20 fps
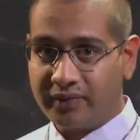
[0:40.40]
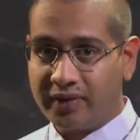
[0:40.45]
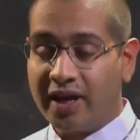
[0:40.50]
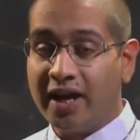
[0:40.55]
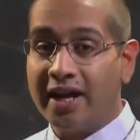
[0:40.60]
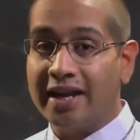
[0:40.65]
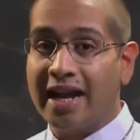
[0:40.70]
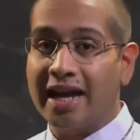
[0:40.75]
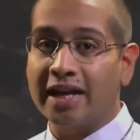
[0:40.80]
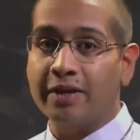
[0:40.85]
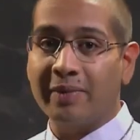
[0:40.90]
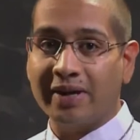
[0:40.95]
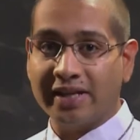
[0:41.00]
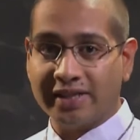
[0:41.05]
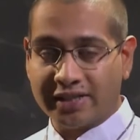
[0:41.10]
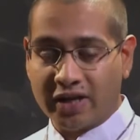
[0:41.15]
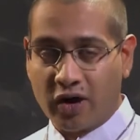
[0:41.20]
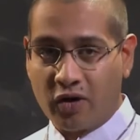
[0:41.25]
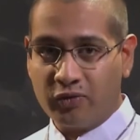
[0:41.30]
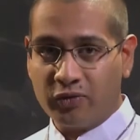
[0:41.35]
And like
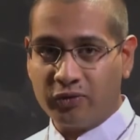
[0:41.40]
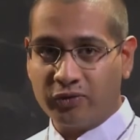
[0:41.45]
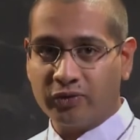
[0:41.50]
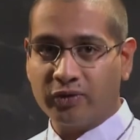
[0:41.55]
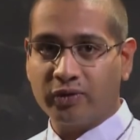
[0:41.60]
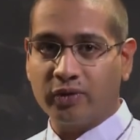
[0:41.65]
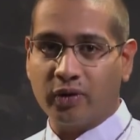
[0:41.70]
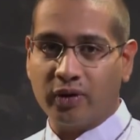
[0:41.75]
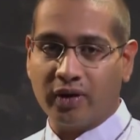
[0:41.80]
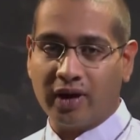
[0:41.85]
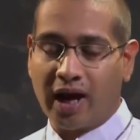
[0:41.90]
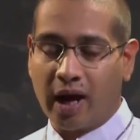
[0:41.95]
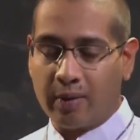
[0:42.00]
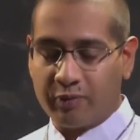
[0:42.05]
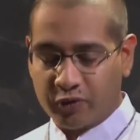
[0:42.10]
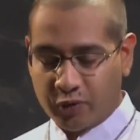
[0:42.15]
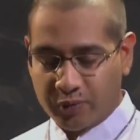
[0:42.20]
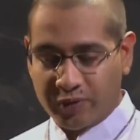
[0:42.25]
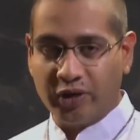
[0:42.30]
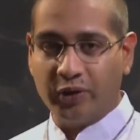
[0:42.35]
myself, I'm
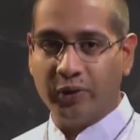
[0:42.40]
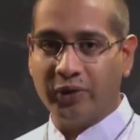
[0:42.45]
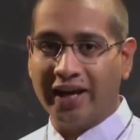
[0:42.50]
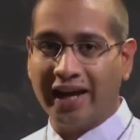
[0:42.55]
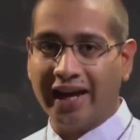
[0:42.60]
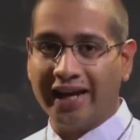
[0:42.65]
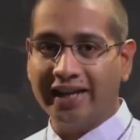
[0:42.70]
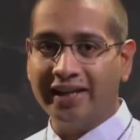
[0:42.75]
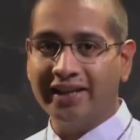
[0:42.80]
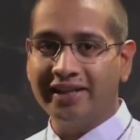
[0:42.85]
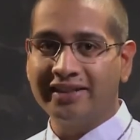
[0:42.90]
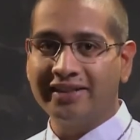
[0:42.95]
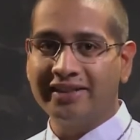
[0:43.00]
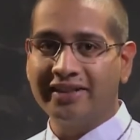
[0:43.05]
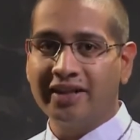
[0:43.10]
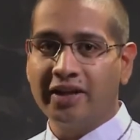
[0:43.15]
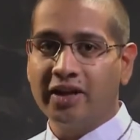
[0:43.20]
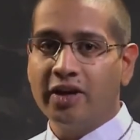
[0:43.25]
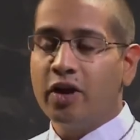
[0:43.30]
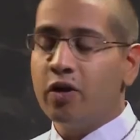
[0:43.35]
from the UK,
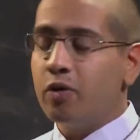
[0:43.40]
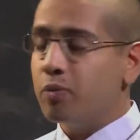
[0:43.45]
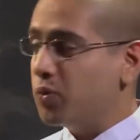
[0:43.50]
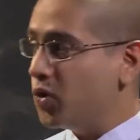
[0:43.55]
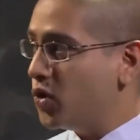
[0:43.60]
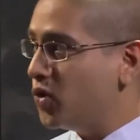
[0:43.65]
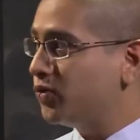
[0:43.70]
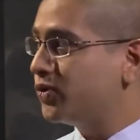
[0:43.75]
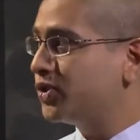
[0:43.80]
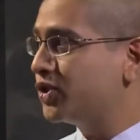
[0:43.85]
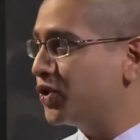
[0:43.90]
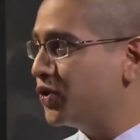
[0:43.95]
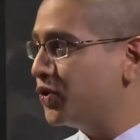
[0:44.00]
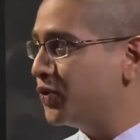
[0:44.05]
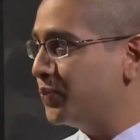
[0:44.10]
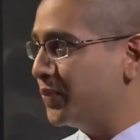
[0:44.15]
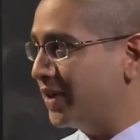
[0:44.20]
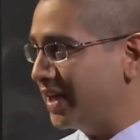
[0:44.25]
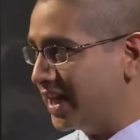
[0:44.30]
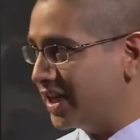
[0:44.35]
moved to
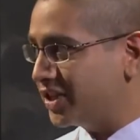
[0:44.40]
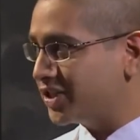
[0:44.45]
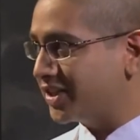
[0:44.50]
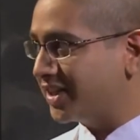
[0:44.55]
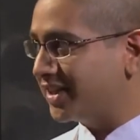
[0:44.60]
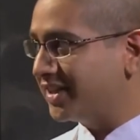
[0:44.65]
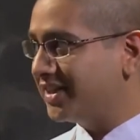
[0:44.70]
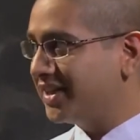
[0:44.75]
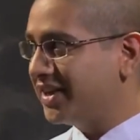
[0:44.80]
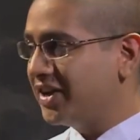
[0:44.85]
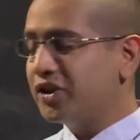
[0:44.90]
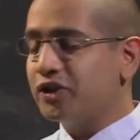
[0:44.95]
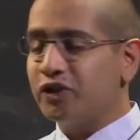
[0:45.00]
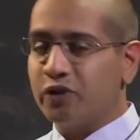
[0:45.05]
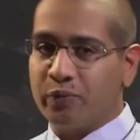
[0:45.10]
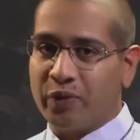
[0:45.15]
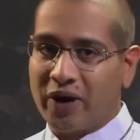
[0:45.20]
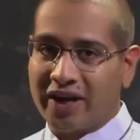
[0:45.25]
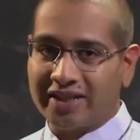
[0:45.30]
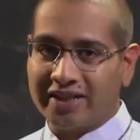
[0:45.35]
Malaysia to
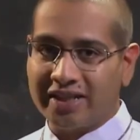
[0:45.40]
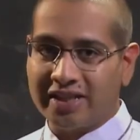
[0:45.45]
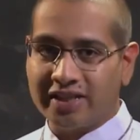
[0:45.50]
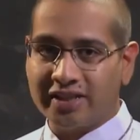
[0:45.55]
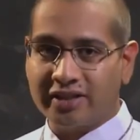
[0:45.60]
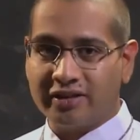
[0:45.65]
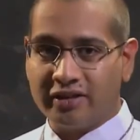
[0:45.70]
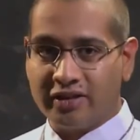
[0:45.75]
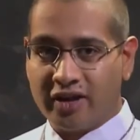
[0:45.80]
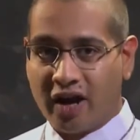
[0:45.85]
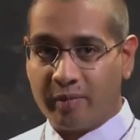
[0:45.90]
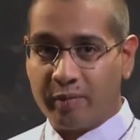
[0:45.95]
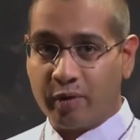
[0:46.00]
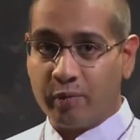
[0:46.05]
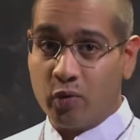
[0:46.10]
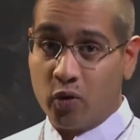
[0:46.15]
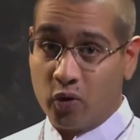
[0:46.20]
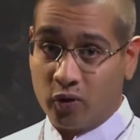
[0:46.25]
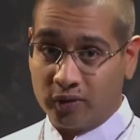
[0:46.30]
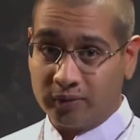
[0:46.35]
practice the Dharma
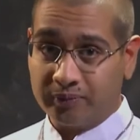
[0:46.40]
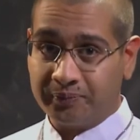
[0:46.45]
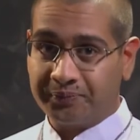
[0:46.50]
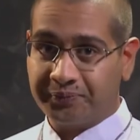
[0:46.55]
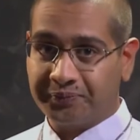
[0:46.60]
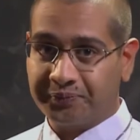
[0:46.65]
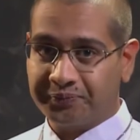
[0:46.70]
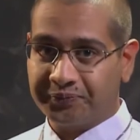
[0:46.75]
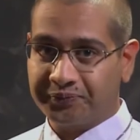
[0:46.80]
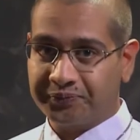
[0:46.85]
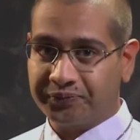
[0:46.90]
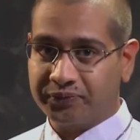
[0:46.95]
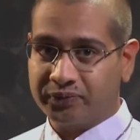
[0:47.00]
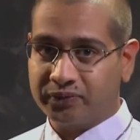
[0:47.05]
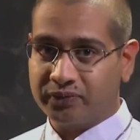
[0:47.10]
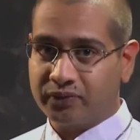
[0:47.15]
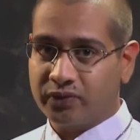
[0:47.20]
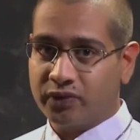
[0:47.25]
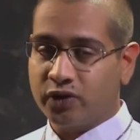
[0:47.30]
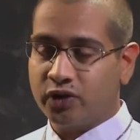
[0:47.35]
more,
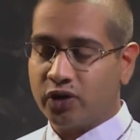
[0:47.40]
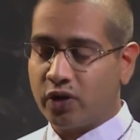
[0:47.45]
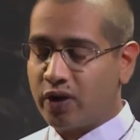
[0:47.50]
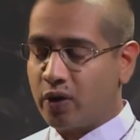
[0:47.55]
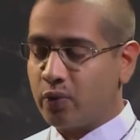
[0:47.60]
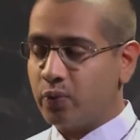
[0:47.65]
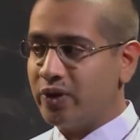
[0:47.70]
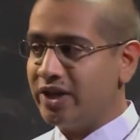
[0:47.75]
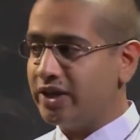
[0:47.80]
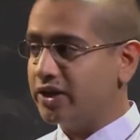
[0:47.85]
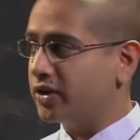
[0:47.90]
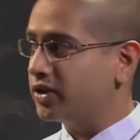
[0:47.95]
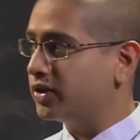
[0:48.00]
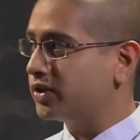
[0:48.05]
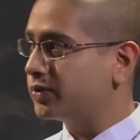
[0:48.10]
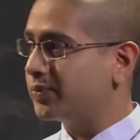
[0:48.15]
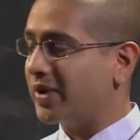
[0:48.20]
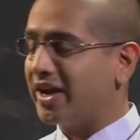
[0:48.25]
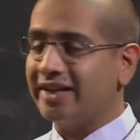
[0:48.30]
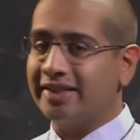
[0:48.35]
so that we could
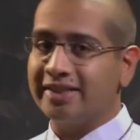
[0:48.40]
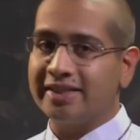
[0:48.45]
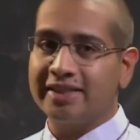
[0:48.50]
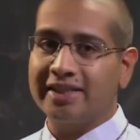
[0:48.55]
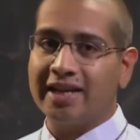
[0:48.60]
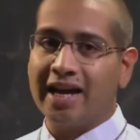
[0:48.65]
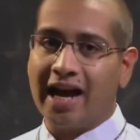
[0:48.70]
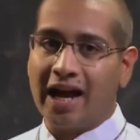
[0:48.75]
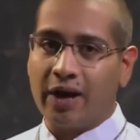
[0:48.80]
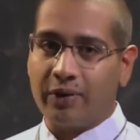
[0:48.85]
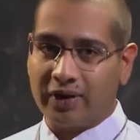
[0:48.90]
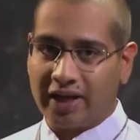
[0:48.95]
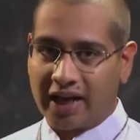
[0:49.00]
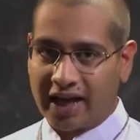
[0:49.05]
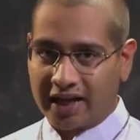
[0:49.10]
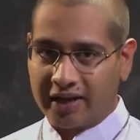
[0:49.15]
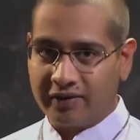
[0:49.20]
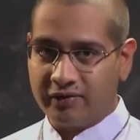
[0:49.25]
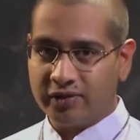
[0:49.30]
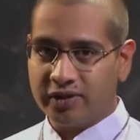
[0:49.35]
spend our
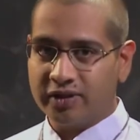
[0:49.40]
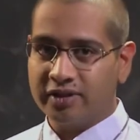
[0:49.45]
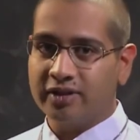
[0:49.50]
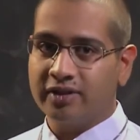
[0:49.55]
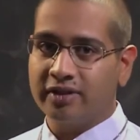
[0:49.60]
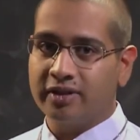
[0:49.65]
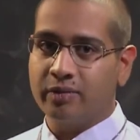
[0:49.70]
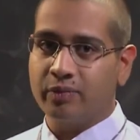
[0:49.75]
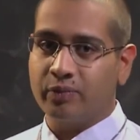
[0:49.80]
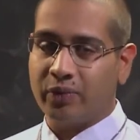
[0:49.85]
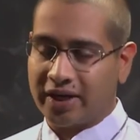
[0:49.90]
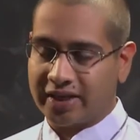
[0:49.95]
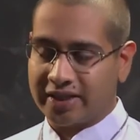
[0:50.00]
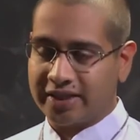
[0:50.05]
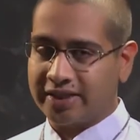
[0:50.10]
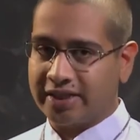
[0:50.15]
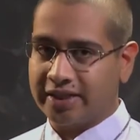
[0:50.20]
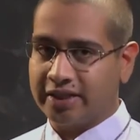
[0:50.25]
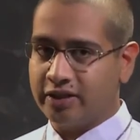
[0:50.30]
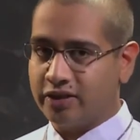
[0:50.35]
lives
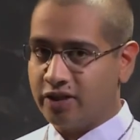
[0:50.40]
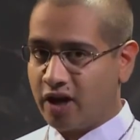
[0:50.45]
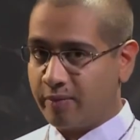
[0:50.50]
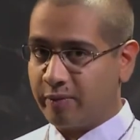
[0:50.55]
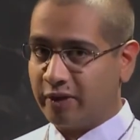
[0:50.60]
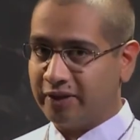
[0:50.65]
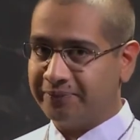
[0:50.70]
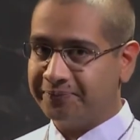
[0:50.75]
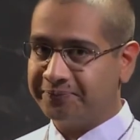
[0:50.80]
practicing the Dharma.